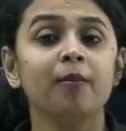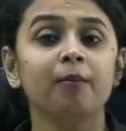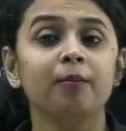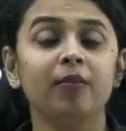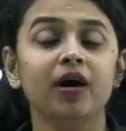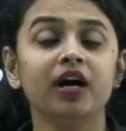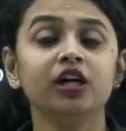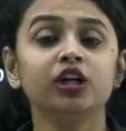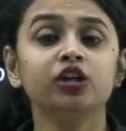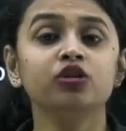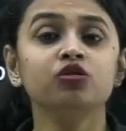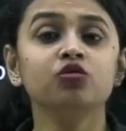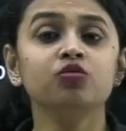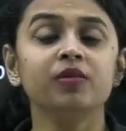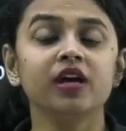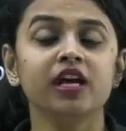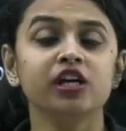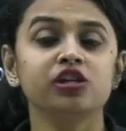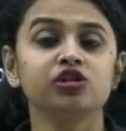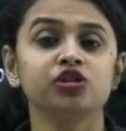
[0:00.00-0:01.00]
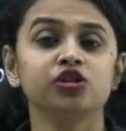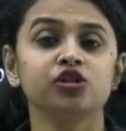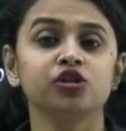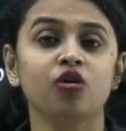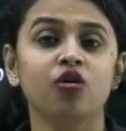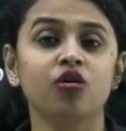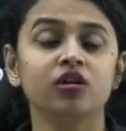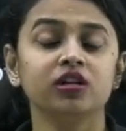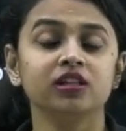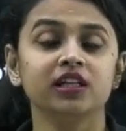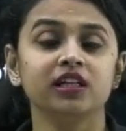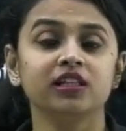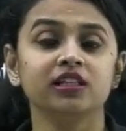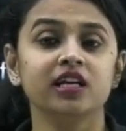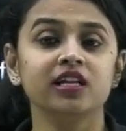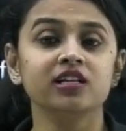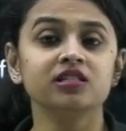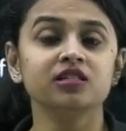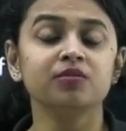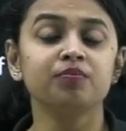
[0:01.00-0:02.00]
but to make sure that
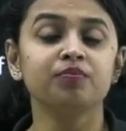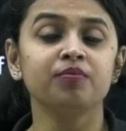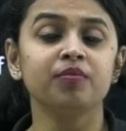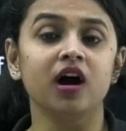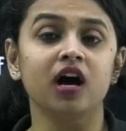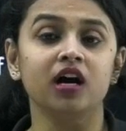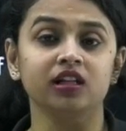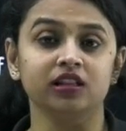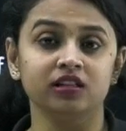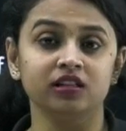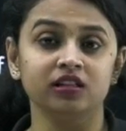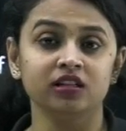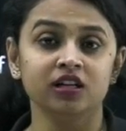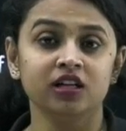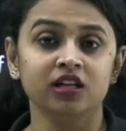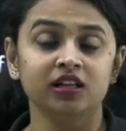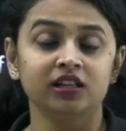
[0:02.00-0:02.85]
there is a path